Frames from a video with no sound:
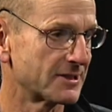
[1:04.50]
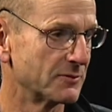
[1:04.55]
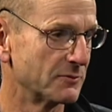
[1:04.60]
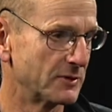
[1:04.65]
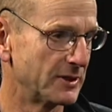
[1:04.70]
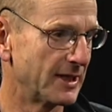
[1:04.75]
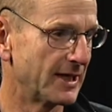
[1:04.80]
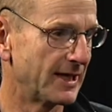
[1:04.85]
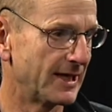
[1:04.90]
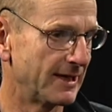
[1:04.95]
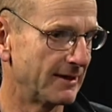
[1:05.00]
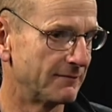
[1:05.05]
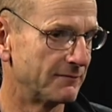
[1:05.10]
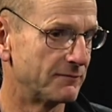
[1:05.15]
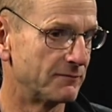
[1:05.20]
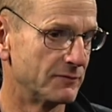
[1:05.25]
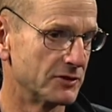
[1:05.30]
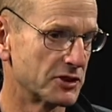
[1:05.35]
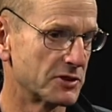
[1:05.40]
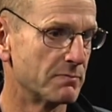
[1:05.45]
that we have
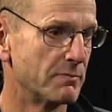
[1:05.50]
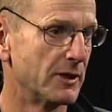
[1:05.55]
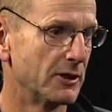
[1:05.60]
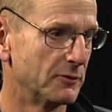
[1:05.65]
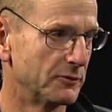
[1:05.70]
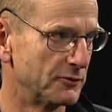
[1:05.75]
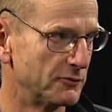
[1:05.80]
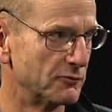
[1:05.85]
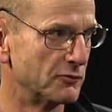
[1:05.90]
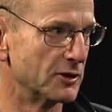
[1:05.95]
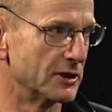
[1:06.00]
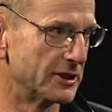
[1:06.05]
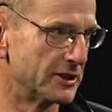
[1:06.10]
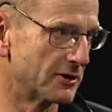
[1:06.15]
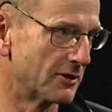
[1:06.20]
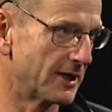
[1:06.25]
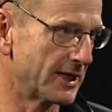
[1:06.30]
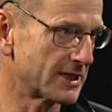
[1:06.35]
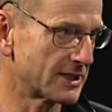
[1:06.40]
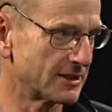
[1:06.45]
has melded really
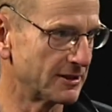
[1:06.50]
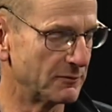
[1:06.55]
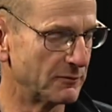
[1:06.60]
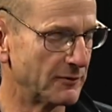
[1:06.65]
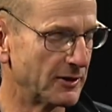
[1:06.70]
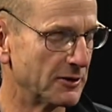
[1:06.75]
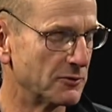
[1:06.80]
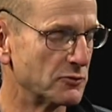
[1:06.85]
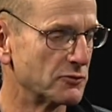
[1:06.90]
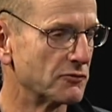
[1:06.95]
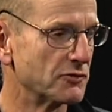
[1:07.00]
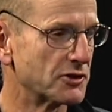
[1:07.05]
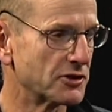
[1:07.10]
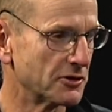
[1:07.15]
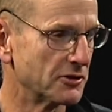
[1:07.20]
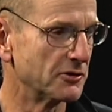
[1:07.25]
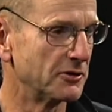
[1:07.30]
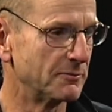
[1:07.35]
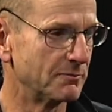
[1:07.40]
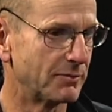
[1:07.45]
nicely with those
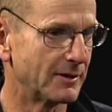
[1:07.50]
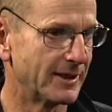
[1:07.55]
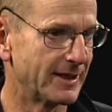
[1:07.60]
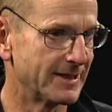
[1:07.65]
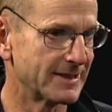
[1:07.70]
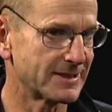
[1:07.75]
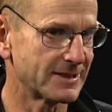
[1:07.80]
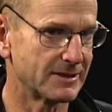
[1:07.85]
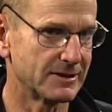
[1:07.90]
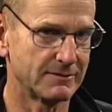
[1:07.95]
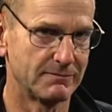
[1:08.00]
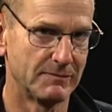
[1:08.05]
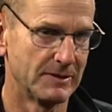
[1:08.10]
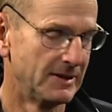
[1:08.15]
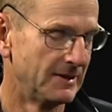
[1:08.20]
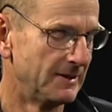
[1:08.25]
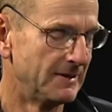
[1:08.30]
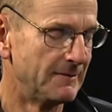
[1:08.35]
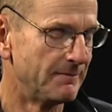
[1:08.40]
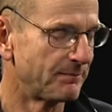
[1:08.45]
returning players, and I'd
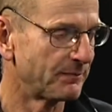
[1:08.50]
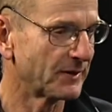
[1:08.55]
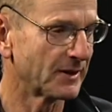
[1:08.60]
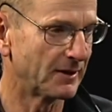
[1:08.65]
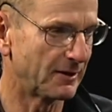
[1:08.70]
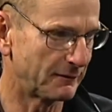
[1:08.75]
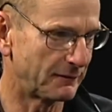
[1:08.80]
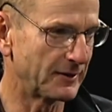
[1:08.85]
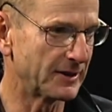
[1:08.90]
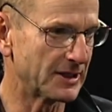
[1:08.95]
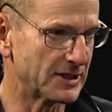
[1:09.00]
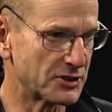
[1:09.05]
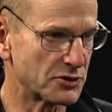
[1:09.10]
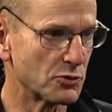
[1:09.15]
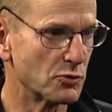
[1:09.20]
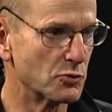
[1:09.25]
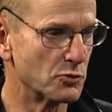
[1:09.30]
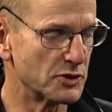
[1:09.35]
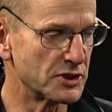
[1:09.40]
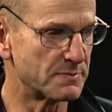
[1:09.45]
I think it's
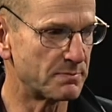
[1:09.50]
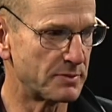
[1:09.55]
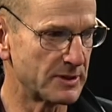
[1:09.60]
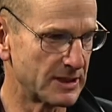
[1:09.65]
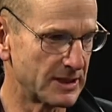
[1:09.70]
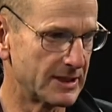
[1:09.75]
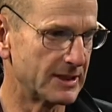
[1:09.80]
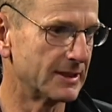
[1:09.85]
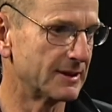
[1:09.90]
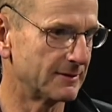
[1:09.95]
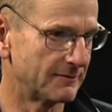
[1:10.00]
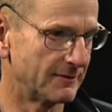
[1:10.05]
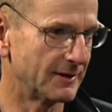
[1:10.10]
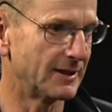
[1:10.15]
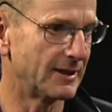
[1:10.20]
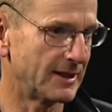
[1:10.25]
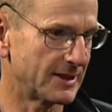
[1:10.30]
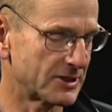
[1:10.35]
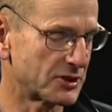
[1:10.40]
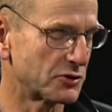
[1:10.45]
always been the
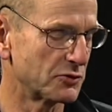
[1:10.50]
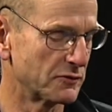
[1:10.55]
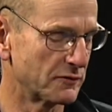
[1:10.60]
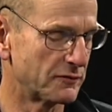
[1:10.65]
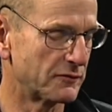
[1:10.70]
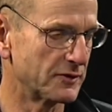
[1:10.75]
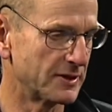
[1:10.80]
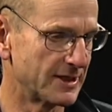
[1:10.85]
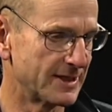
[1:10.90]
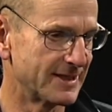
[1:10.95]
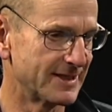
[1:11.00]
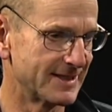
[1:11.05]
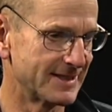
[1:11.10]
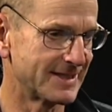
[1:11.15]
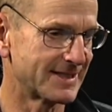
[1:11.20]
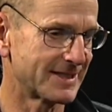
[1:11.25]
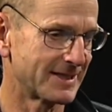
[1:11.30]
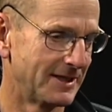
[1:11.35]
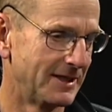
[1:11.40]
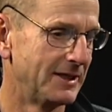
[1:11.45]
last two or three
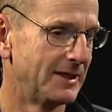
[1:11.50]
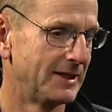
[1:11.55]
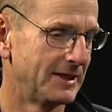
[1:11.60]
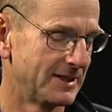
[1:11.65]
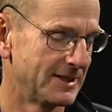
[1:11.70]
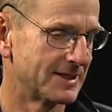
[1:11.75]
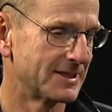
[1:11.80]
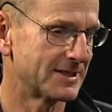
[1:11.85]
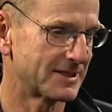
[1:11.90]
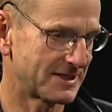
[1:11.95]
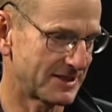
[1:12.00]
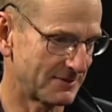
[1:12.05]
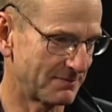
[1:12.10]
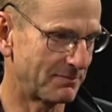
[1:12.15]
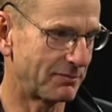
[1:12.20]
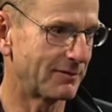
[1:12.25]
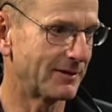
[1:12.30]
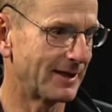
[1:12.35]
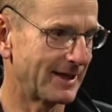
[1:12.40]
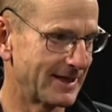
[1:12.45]
years some
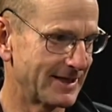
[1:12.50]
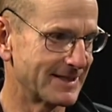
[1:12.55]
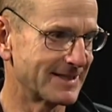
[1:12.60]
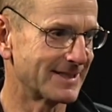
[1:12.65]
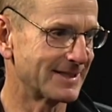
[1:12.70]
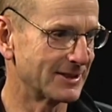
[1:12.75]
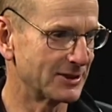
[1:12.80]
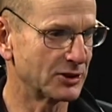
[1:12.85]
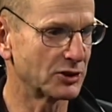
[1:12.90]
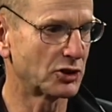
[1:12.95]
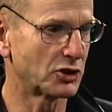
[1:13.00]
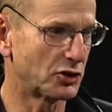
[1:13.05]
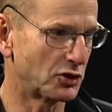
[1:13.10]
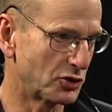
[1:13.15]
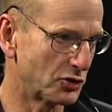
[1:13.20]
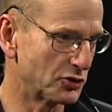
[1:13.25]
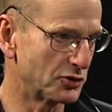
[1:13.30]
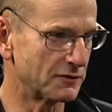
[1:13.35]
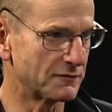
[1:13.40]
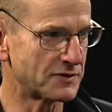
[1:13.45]
players that
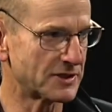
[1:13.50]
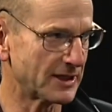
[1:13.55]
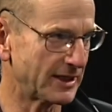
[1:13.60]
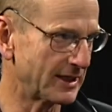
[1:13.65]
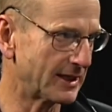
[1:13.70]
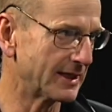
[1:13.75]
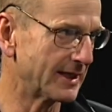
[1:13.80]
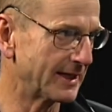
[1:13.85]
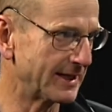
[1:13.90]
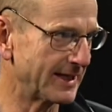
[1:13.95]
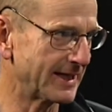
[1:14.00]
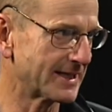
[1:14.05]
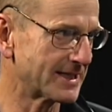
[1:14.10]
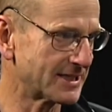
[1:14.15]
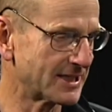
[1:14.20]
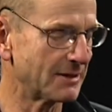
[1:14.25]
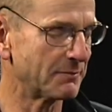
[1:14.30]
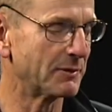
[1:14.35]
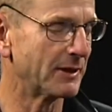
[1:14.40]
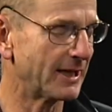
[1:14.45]
could have taken that next
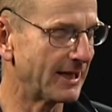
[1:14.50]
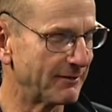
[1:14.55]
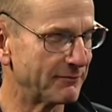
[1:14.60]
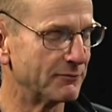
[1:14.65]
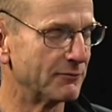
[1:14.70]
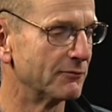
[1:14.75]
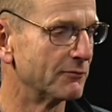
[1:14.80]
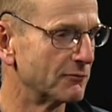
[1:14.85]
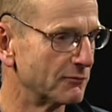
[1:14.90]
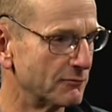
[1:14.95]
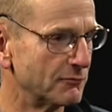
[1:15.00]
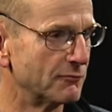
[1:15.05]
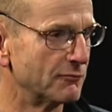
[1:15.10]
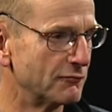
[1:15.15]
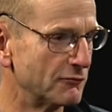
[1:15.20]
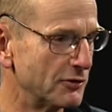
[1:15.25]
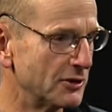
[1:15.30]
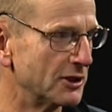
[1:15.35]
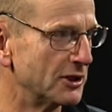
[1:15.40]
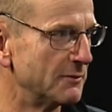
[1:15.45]
step and haven't
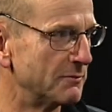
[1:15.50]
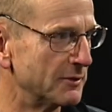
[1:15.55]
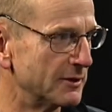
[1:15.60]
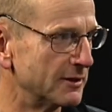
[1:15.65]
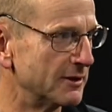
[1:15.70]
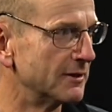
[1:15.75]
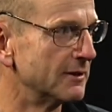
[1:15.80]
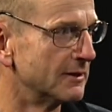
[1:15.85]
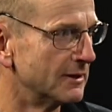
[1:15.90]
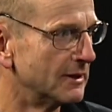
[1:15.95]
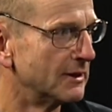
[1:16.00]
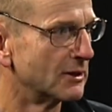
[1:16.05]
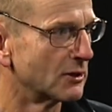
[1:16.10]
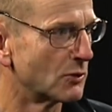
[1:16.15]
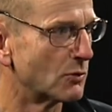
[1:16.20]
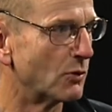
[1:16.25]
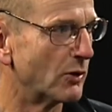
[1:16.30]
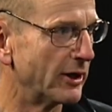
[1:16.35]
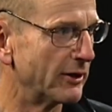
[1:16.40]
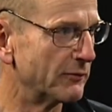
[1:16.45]
really been
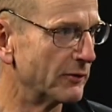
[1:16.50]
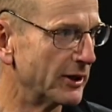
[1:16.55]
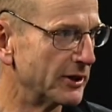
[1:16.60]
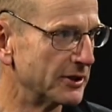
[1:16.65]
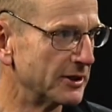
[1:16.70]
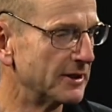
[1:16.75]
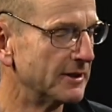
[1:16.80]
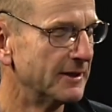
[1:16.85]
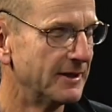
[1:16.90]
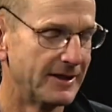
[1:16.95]
quite ready.